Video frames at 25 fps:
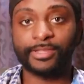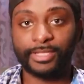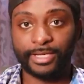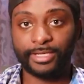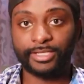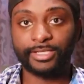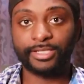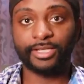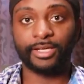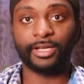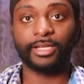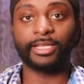
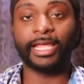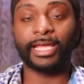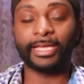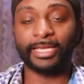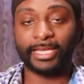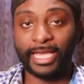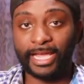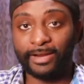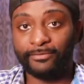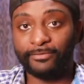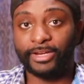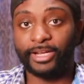this,
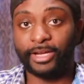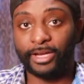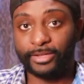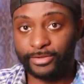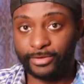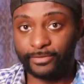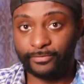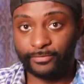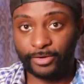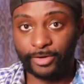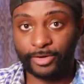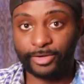like every
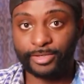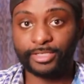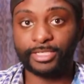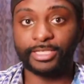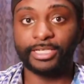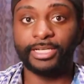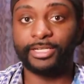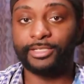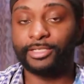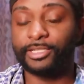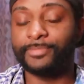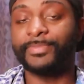other verse,
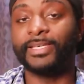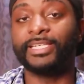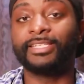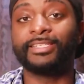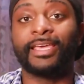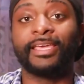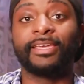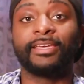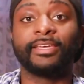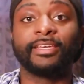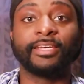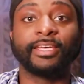needs to be
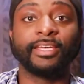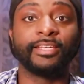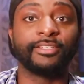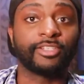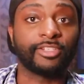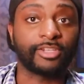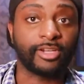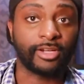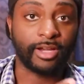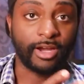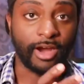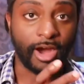taken
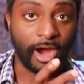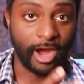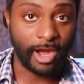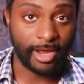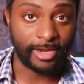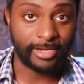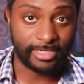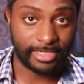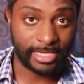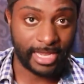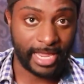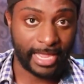into
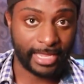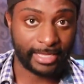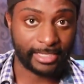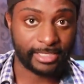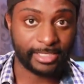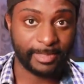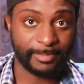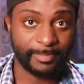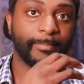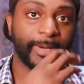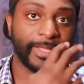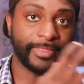
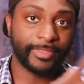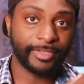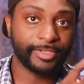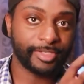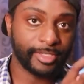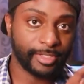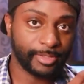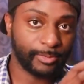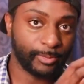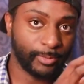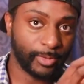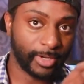context, but this
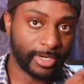is